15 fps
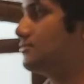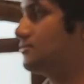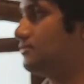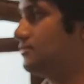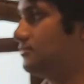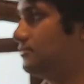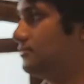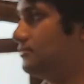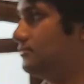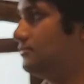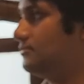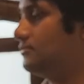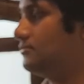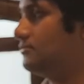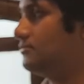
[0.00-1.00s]

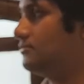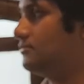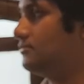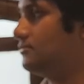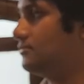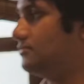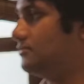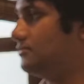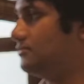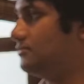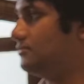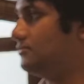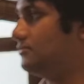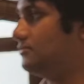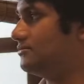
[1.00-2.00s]

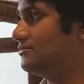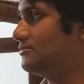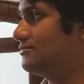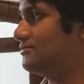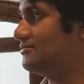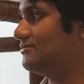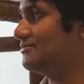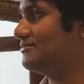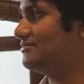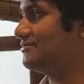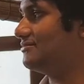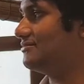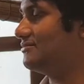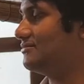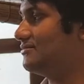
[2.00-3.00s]

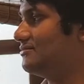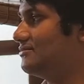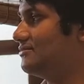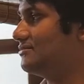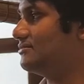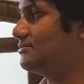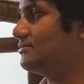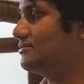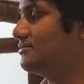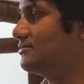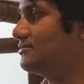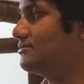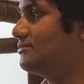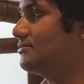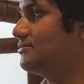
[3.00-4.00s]

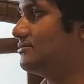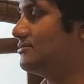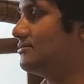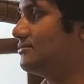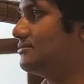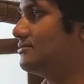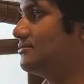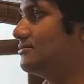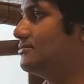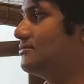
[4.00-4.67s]
This person isn't speaking.